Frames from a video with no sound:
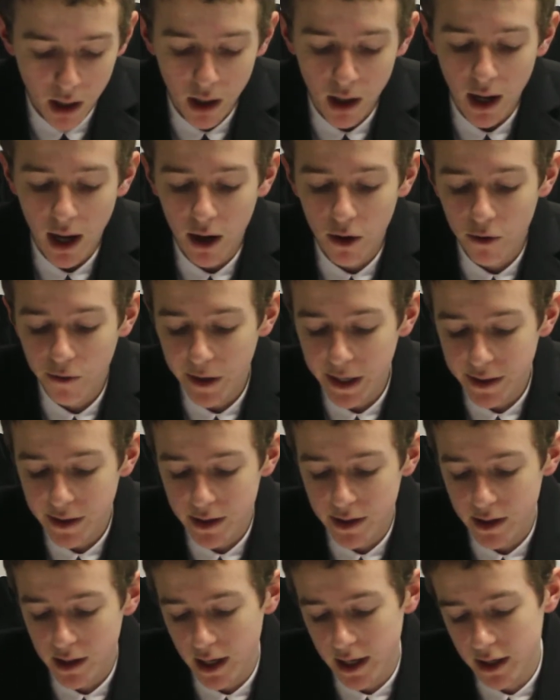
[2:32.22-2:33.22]
I will rate
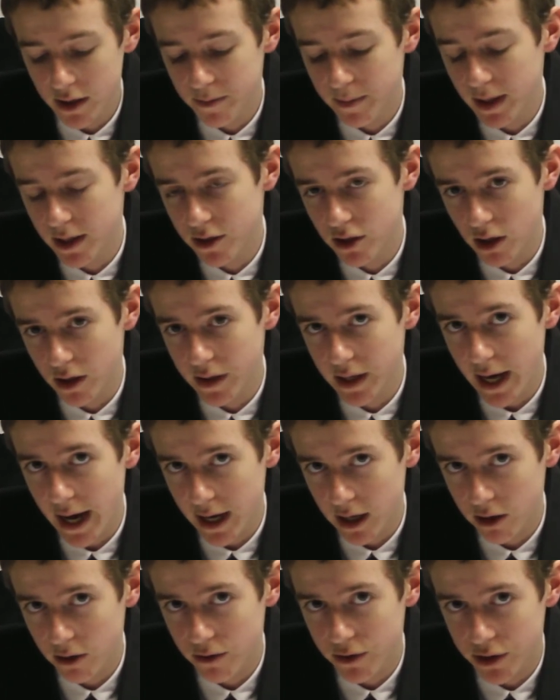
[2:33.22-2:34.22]
this case based on the
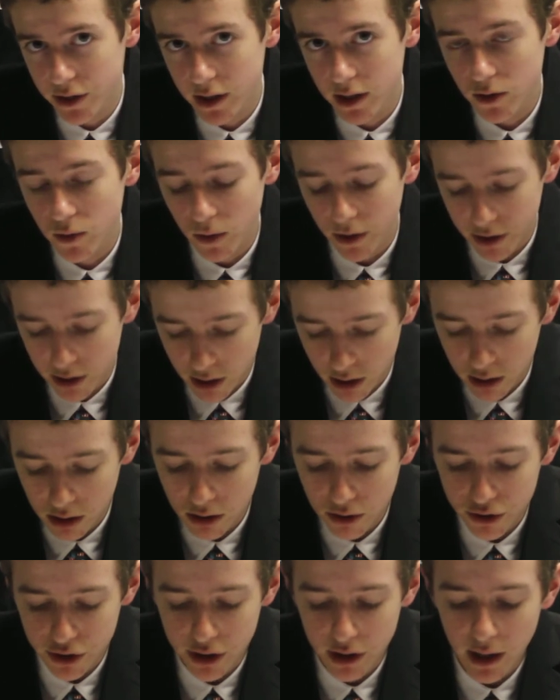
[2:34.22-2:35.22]
accuracy toward the
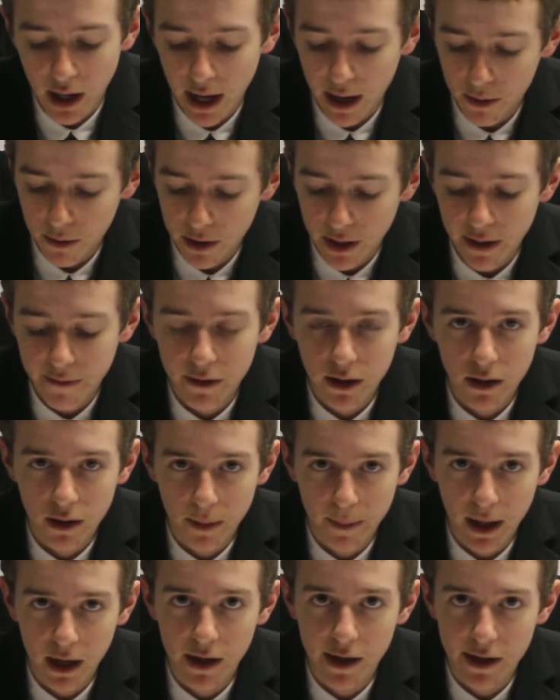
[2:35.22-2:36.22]
conclusion. I would give it
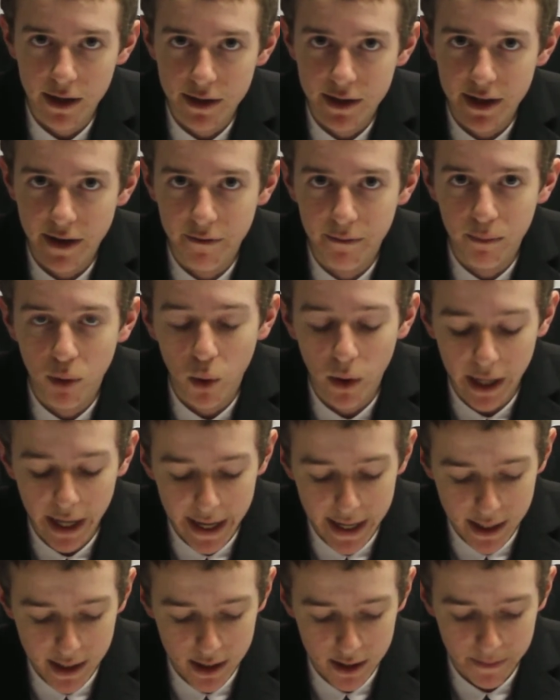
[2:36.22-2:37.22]
about a
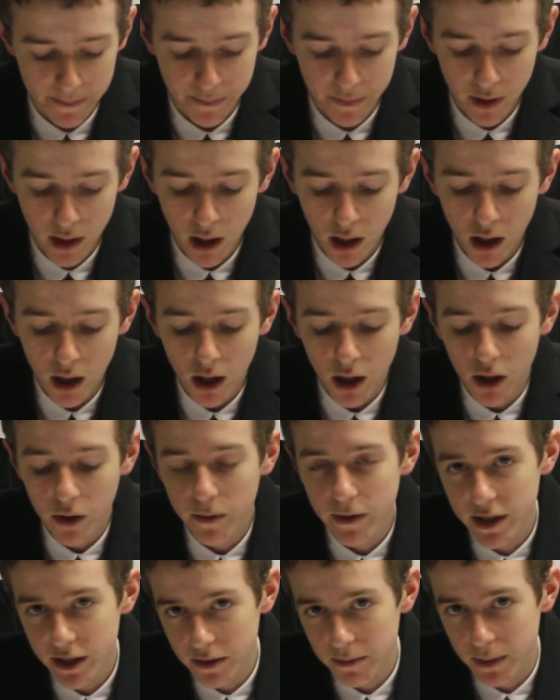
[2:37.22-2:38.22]
7.8. The
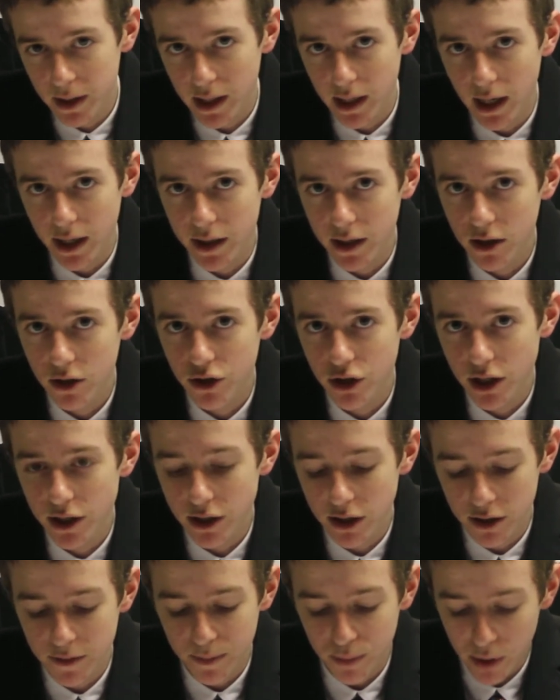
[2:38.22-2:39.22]
reason being, I think
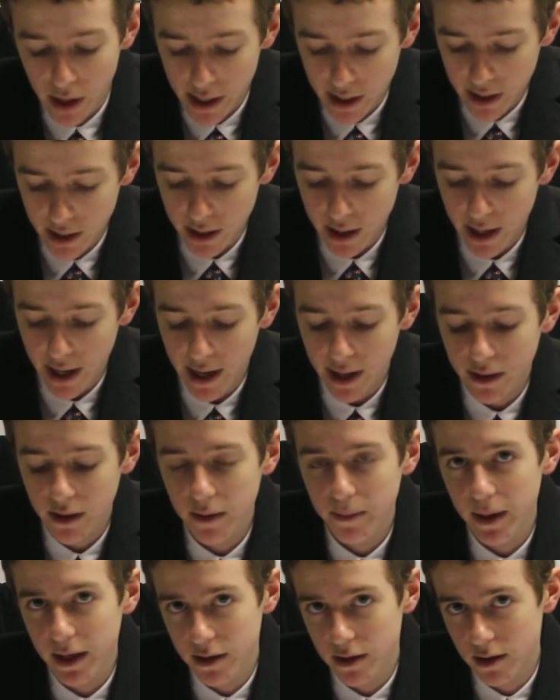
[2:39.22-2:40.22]
Justice Brennan had the
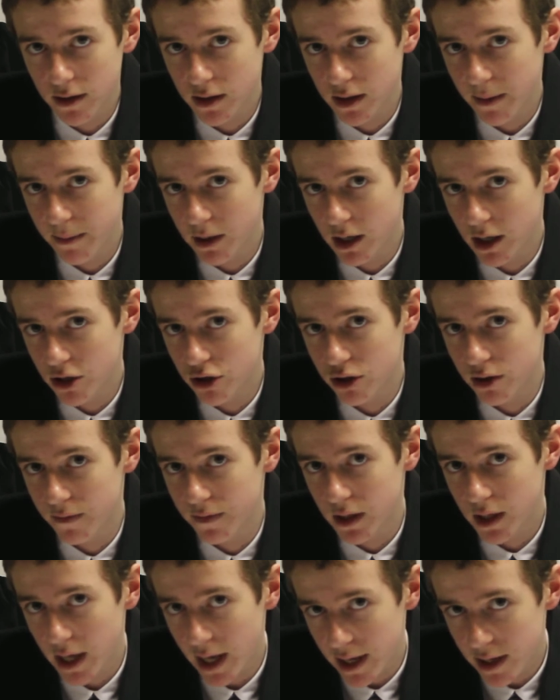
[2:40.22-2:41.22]
best examination of
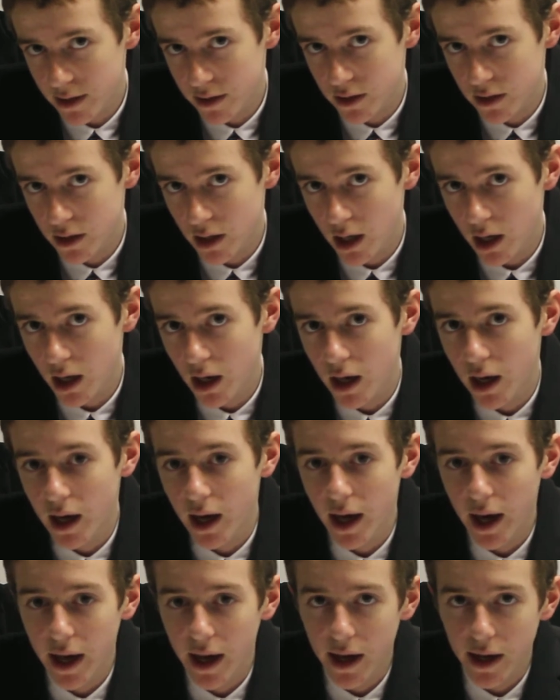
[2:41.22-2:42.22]
the case,
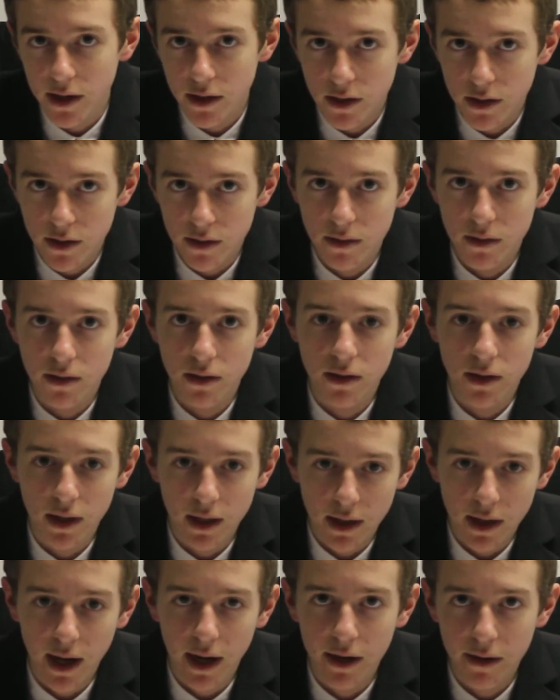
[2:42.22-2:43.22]
and
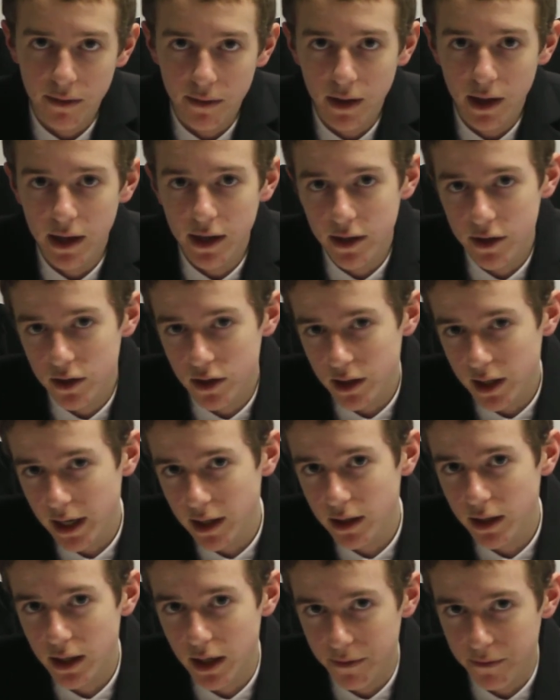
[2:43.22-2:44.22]
it's
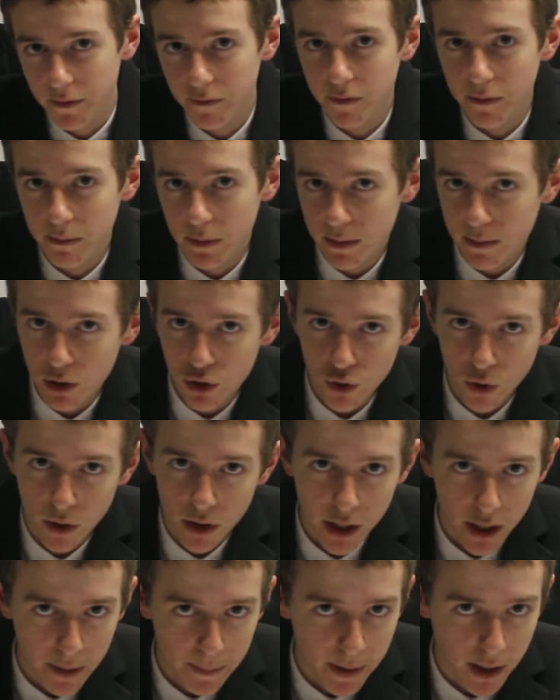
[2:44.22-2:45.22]
slightly different from the
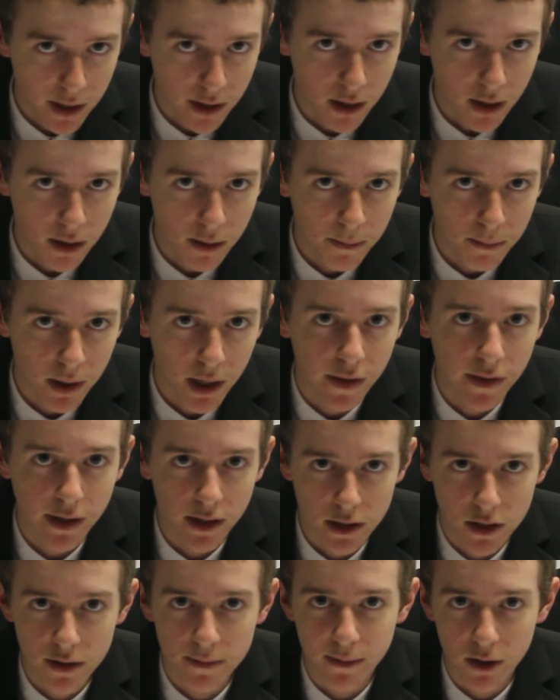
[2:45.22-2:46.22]
majority opinion, but I think
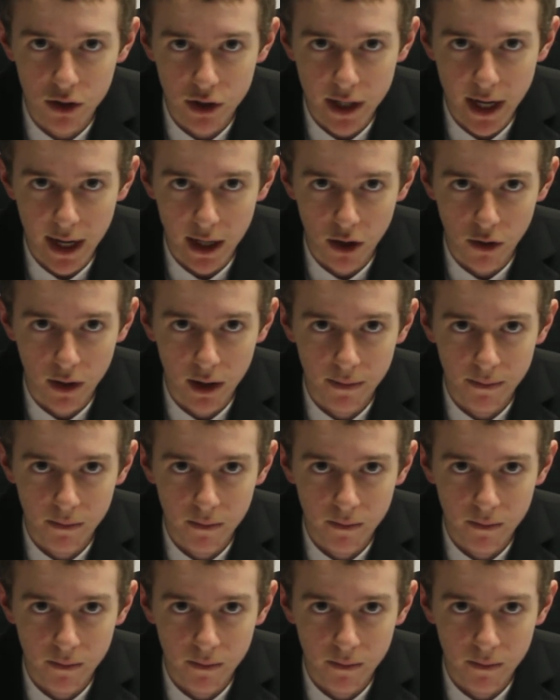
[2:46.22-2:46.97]
it's the most accurate.